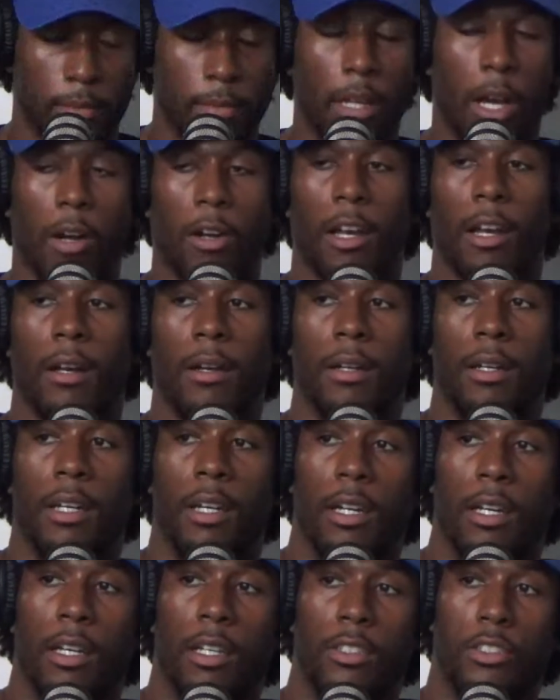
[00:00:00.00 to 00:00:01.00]
Okay.
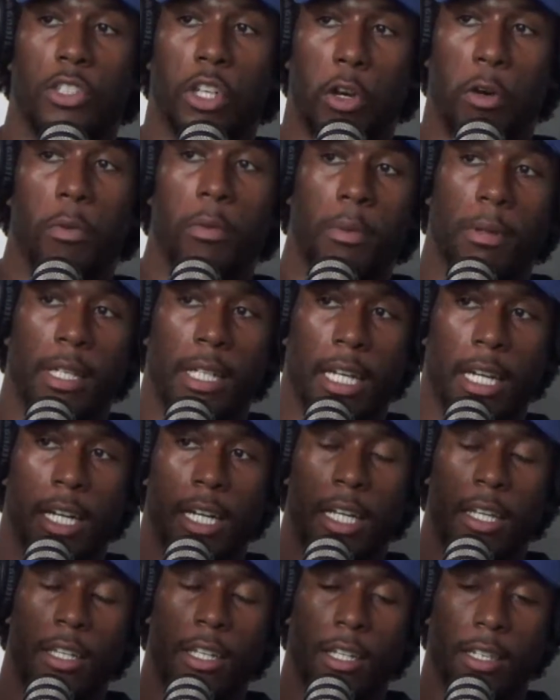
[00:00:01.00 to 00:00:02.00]
So
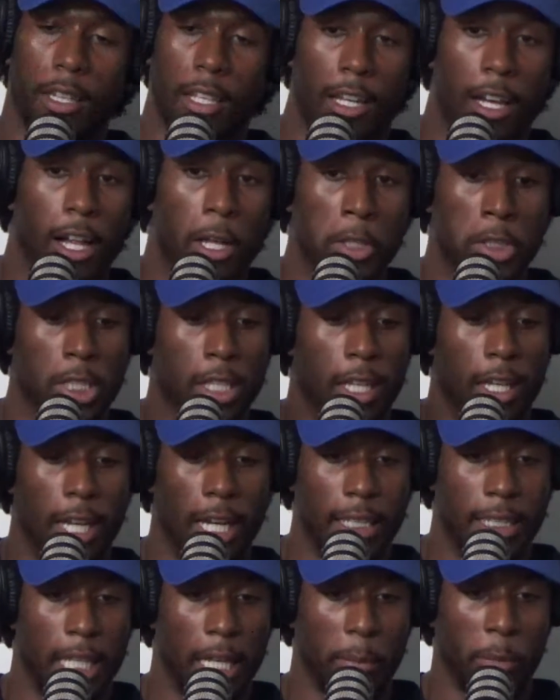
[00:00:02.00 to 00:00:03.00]
the colors of the
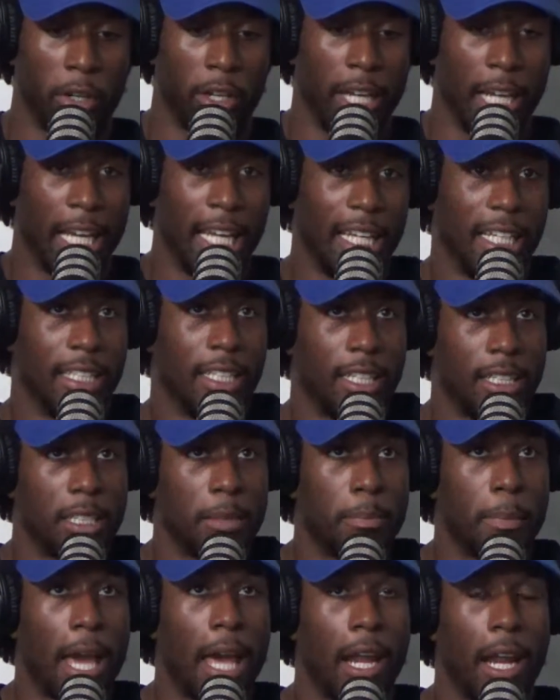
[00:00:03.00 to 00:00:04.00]
lightsaber, does it
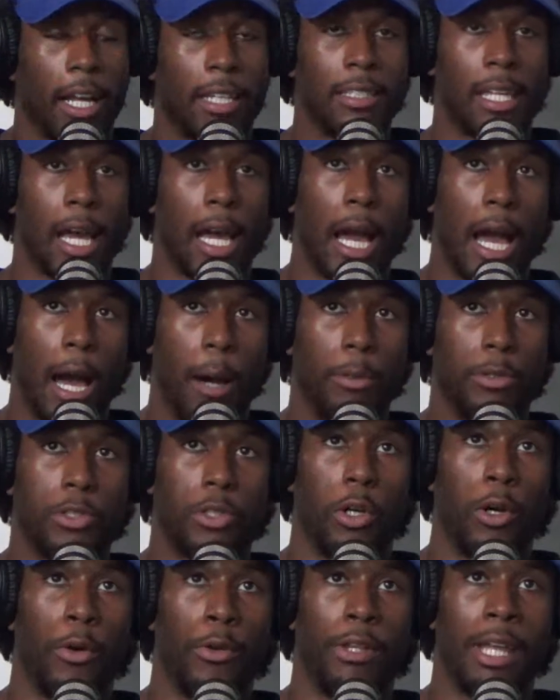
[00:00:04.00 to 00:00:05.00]
matter? Because I was
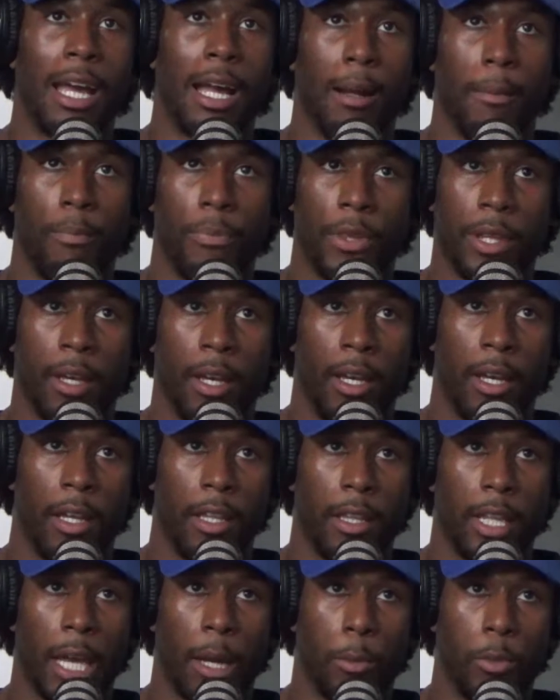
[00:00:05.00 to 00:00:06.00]
told that
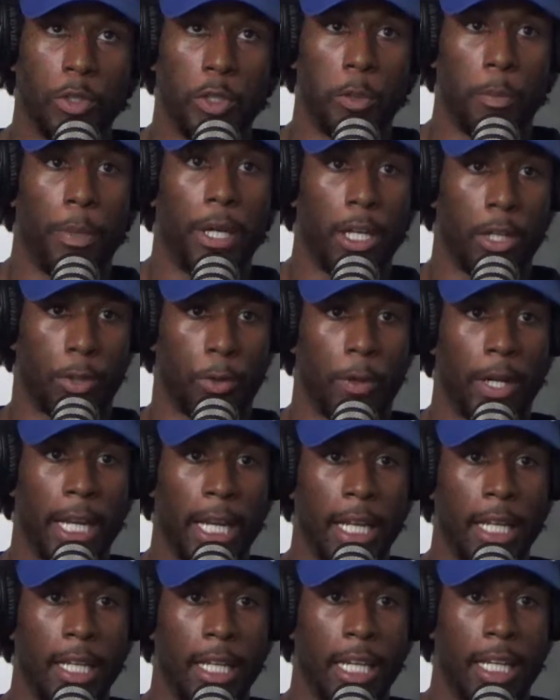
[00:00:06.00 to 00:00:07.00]
when you pick
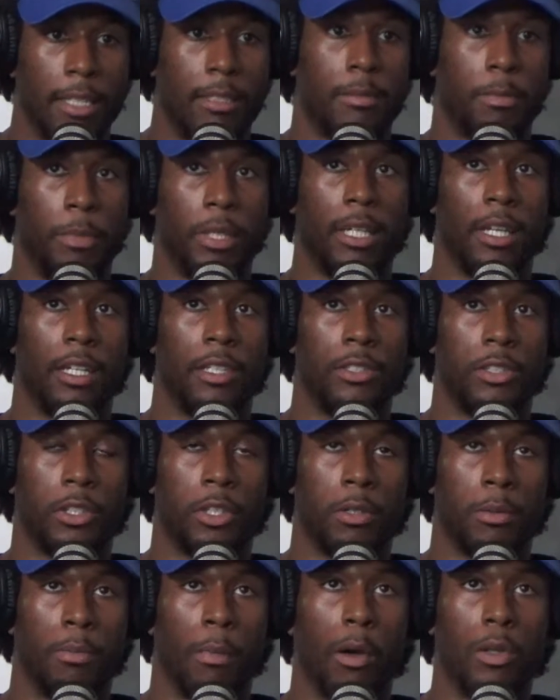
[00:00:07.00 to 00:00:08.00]
green, it's because
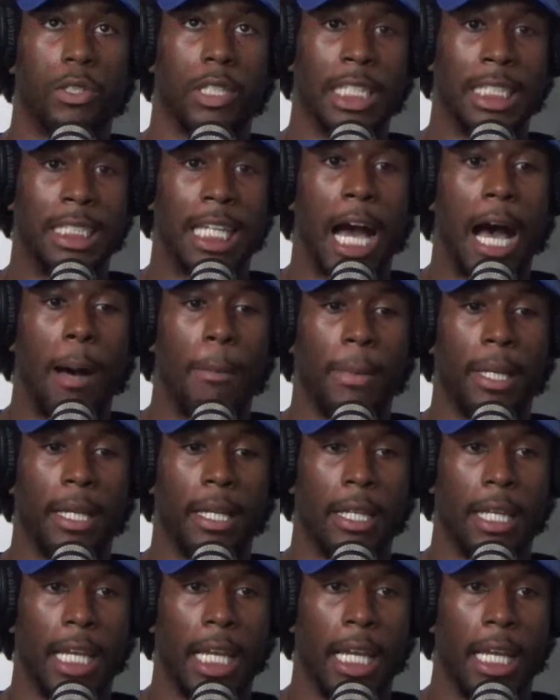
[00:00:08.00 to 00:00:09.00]
you're mostly
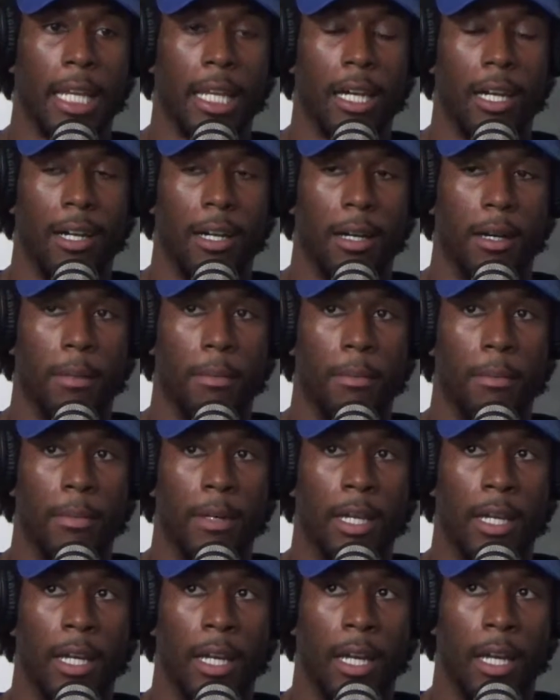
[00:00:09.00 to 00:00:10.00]
dominant and
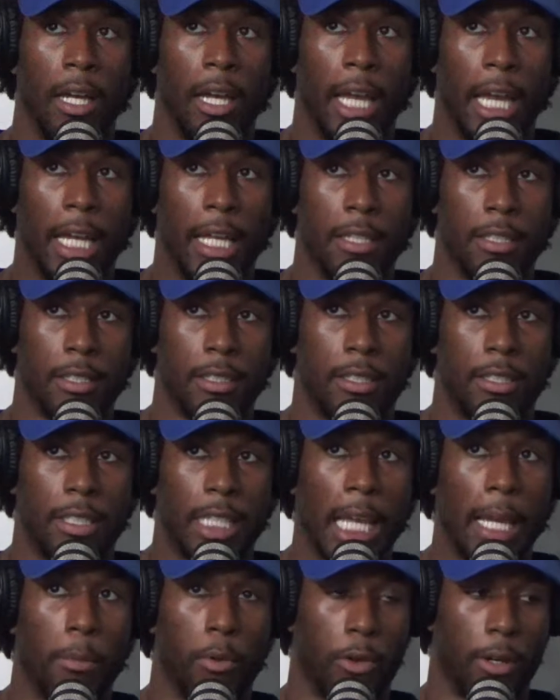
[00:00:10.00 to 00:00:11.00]

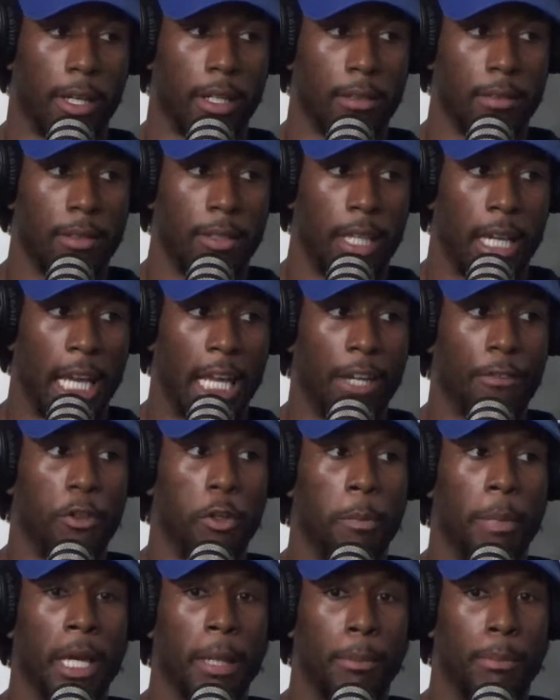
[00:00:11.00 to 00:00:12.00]
sabering. And if you
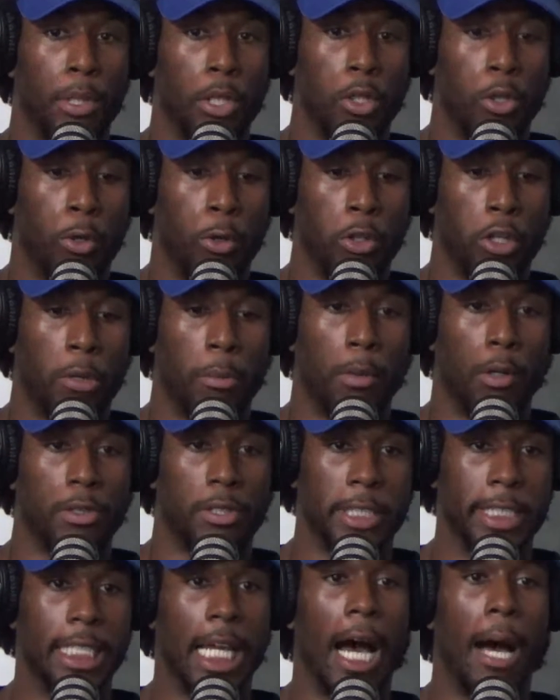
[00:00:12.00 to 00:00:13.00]
pick blue, you're
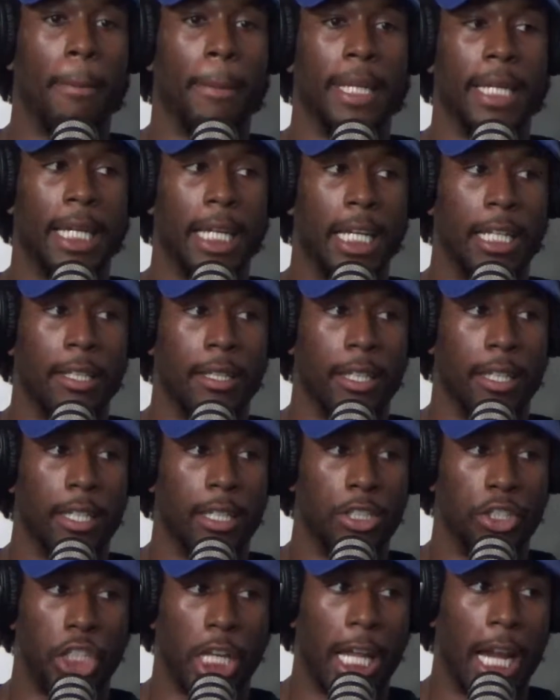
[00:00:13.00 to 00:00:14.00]
mostly dominant in the
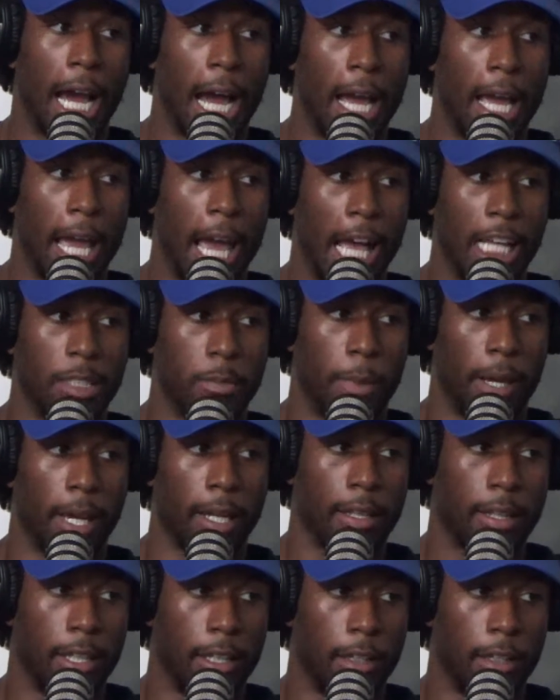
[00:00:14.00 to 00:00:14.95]
Jedi aspect, the